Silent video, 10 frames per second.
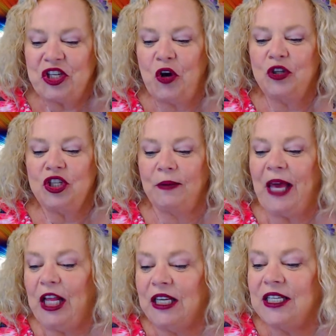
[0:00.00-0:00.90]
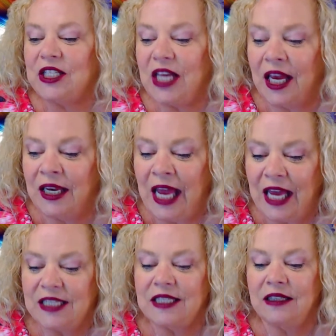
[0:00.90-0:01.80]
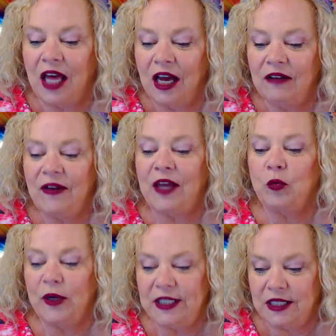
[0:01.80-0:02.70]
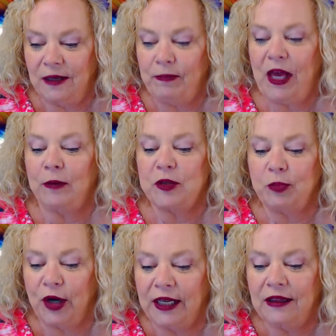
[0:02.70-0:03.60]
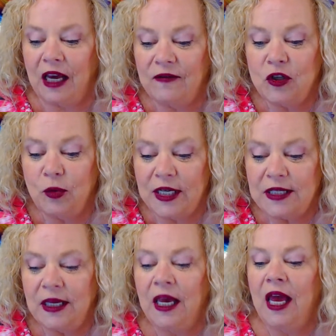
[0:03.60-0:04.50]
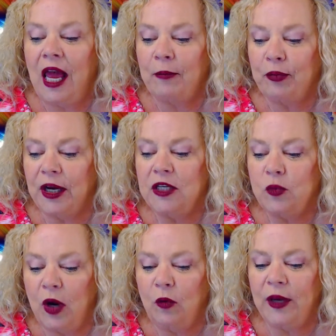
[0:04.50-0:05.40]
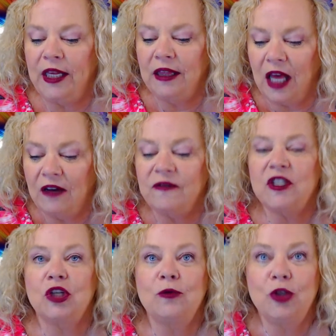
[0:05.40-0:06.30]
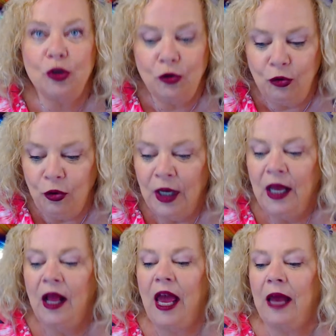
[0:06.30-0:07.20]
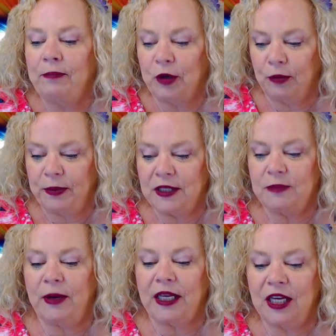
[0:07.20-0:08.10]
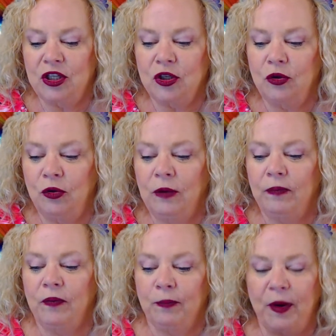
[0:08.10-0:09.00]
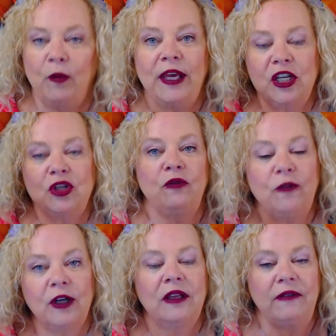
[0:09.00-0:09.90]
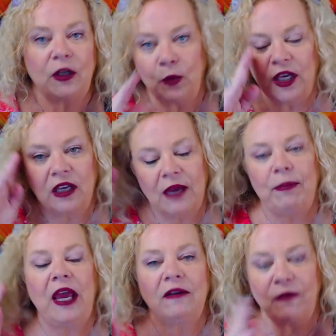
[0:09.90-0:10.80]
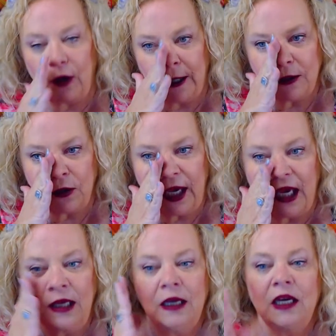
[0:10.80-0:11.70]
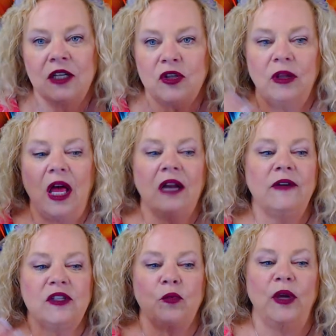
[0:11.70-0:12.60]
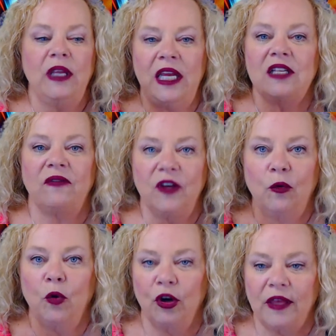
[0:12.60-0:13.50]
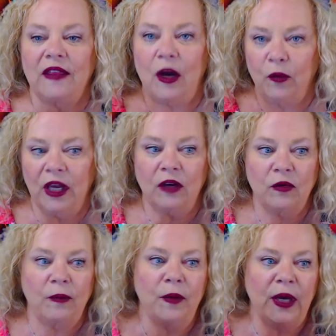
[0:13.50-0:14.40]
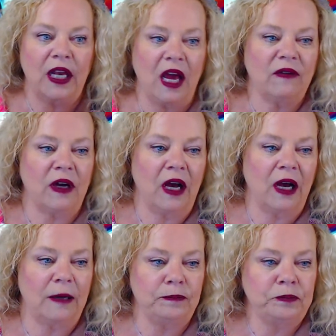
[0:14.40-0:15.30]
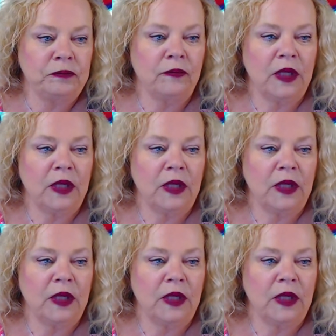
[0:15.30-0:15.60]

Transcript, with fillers: so Jabel is to enhance love and wisdom, helps bring love to us and brings what we love to do and purpose, but can do but we can do for a living. We could get paid for it. Okay. So a lot of us we need to feel worthy that we can we can have a um